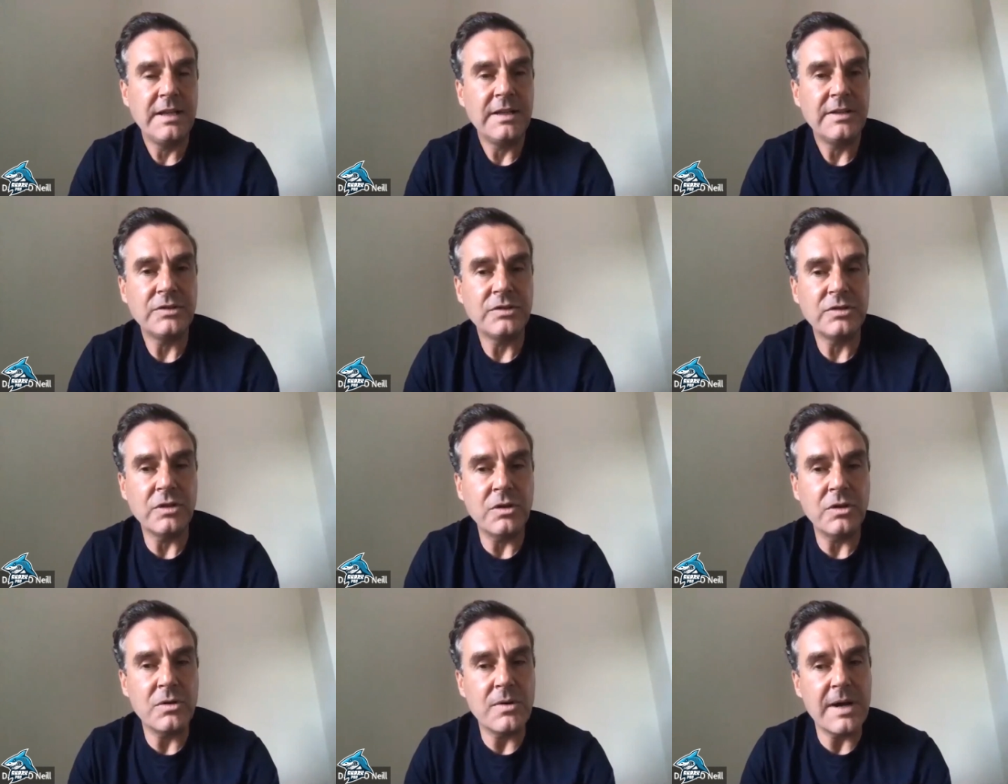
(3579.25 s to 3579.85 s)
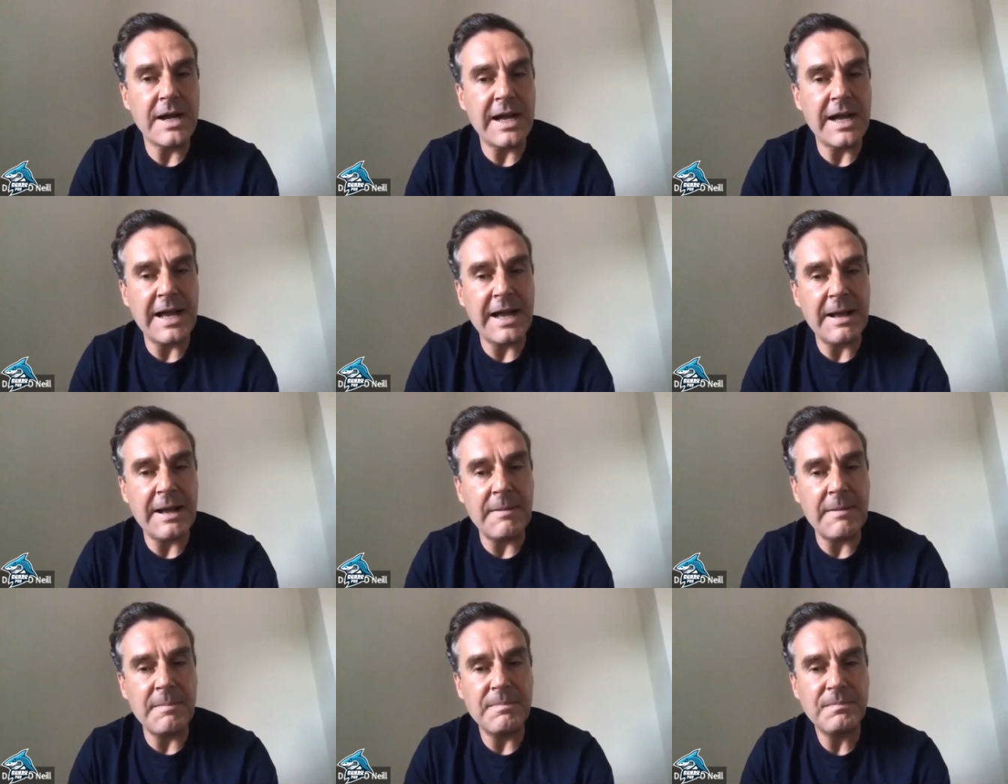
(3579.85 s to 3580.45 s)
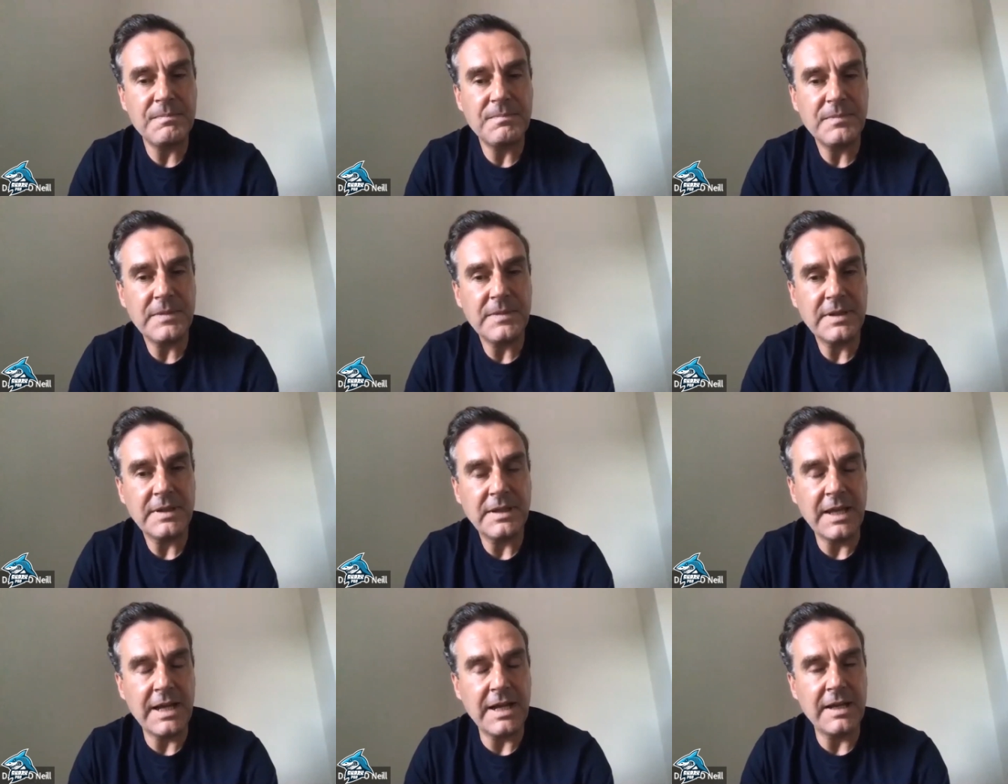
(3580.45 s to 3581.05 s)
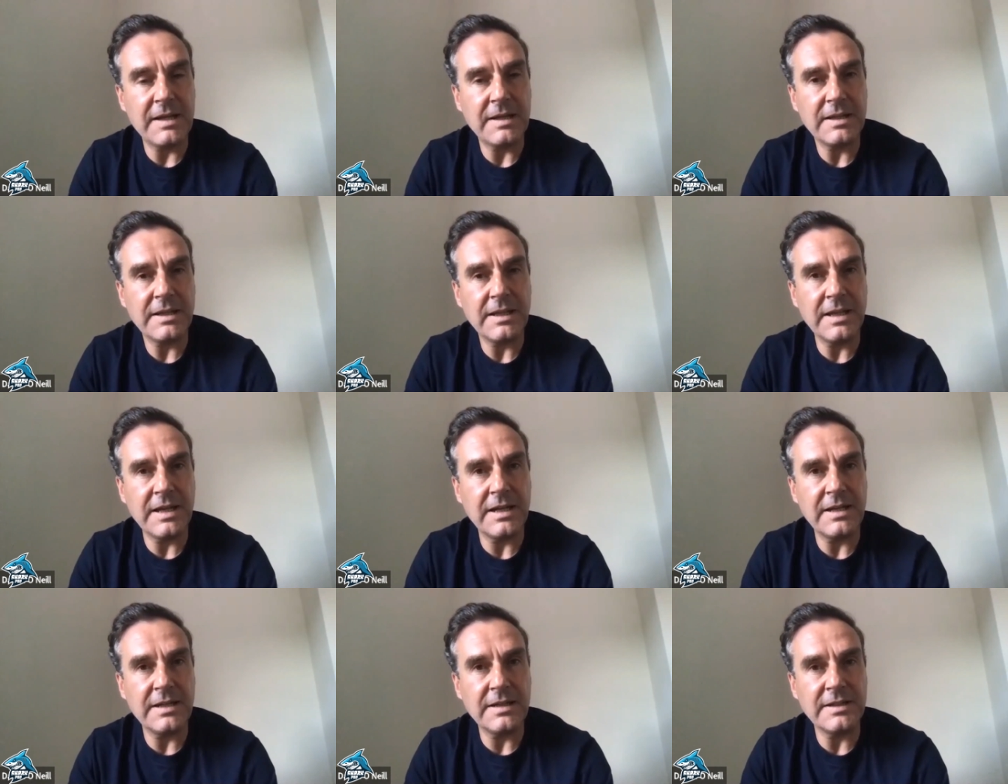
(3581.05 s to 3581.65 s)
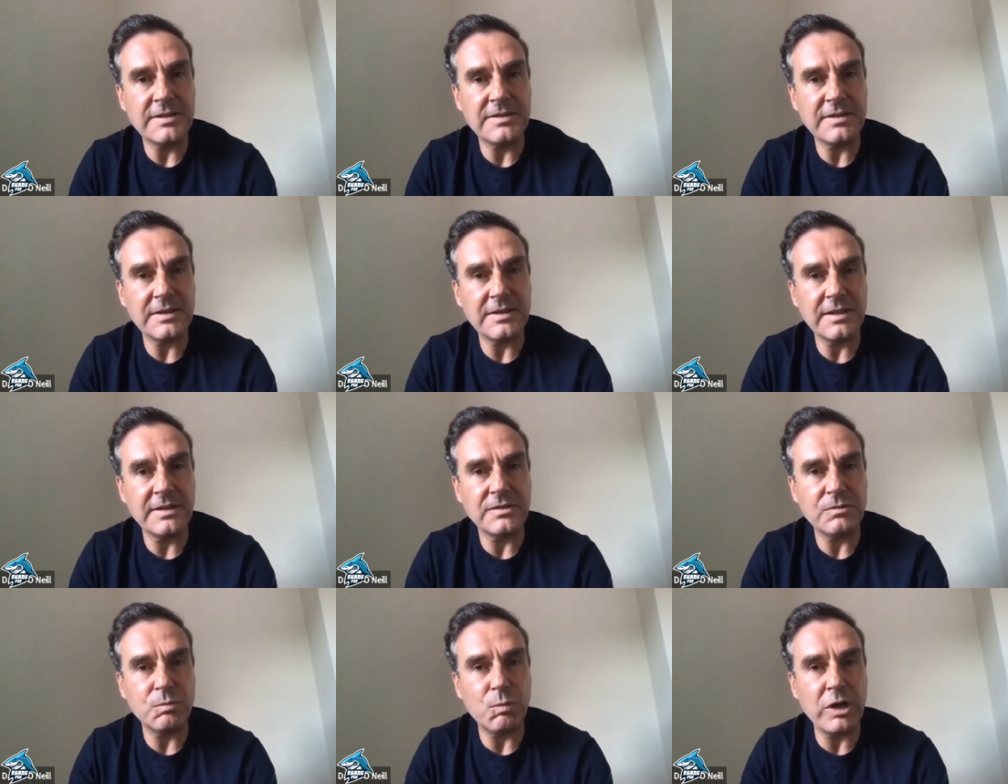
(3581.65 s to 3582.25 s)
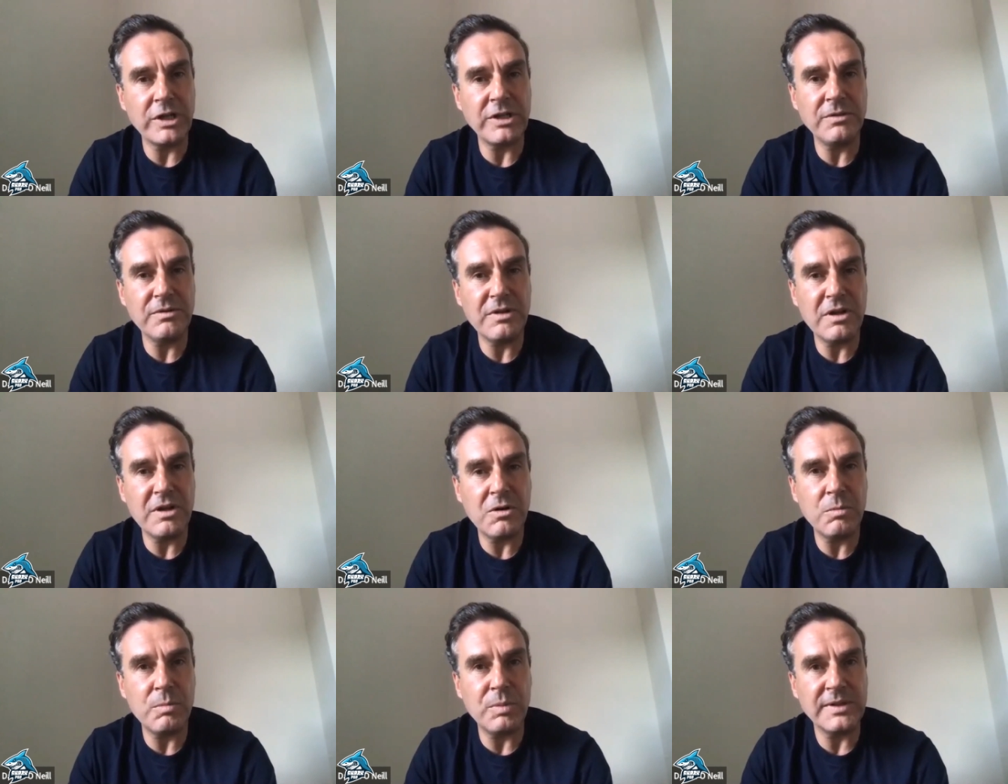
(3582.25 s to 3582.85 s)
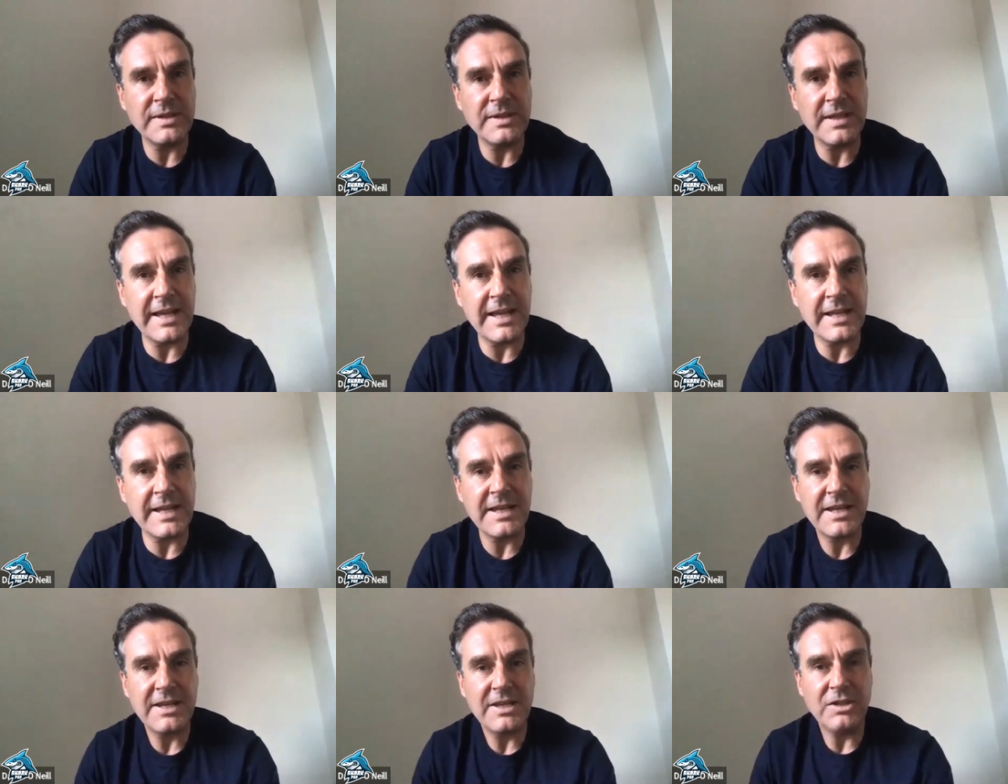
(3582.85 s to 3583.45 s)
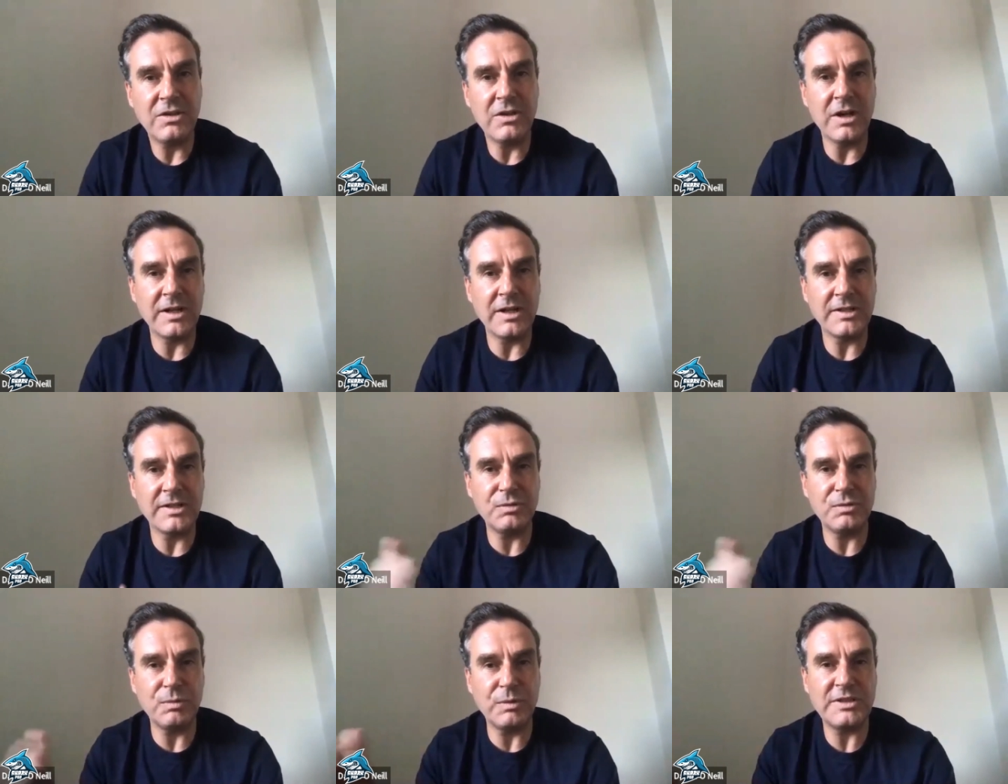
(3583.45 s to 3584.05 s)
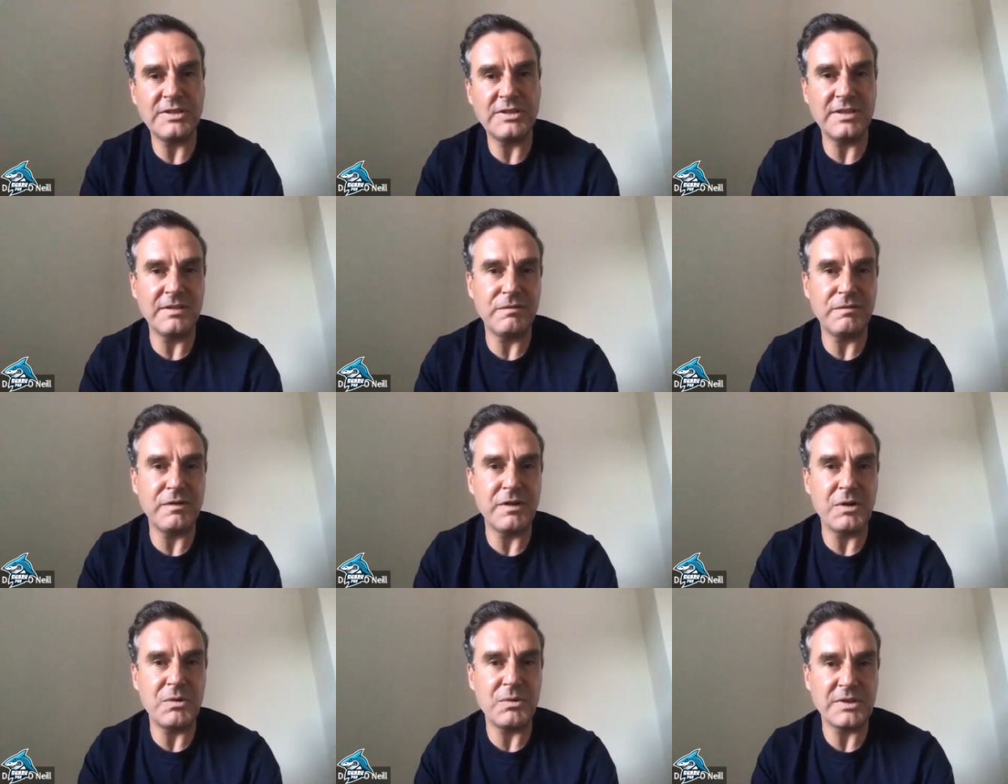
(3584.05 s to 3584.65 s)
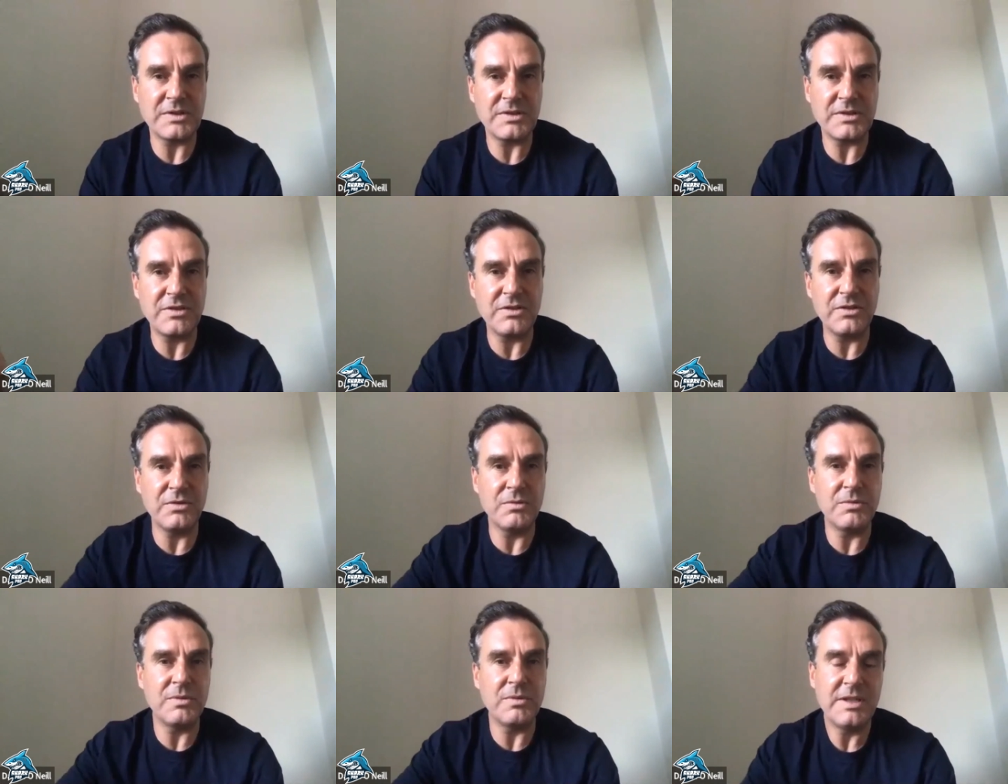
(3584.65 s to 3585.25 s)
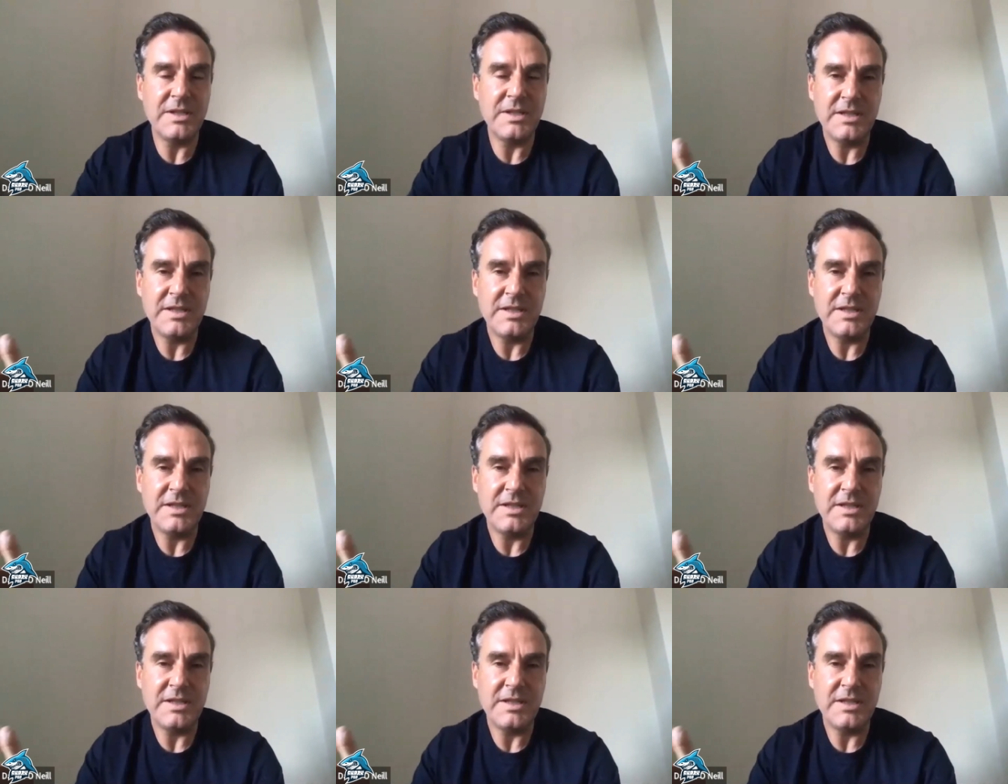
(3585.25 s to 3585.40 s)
so um, yeah yeah it's it's what you know but then you got to switch the focus to